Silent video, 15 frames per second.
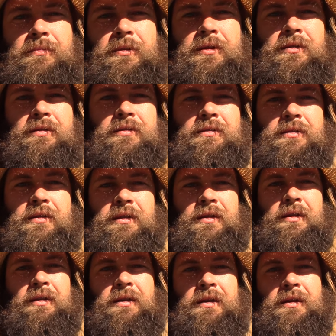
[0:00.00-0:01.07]
mill and
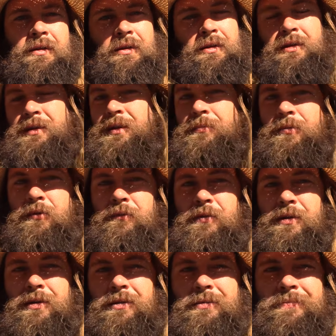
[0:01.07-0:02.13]
get
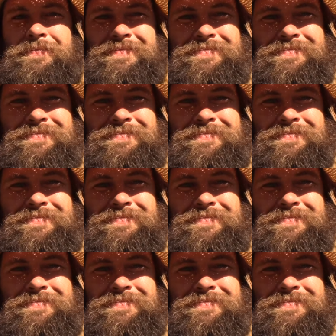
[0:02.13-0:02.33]
moving on.